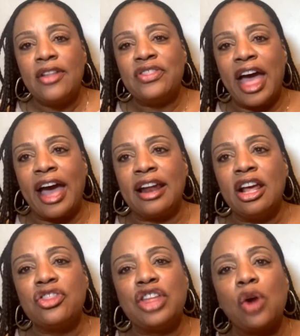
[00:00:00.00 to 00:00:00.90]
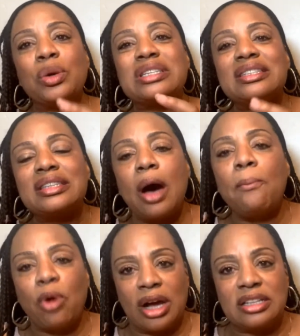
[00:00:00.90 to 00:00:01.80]
that there was
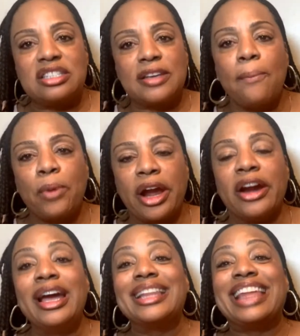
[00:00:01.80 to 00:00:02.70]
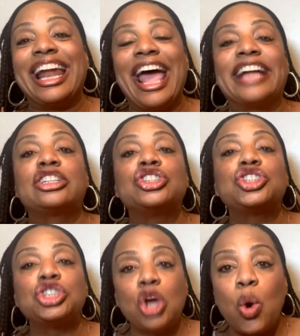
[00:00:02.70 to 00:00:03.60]
someone somewhere that had to
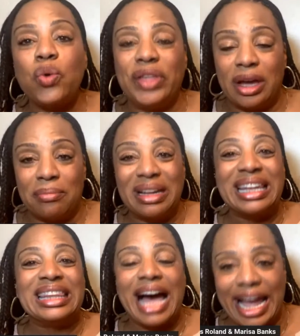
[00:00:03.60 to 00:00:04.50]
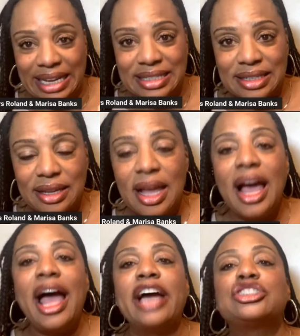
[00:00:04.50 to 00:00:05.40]
show them light,
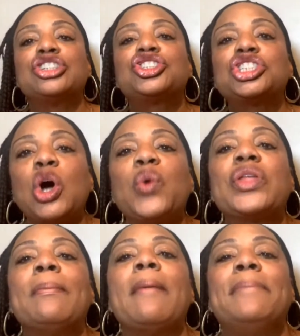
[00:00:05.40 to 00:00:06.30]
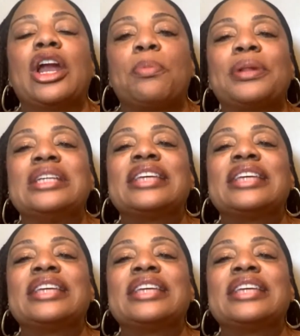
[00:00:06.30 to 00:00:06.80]
had to show them a better place.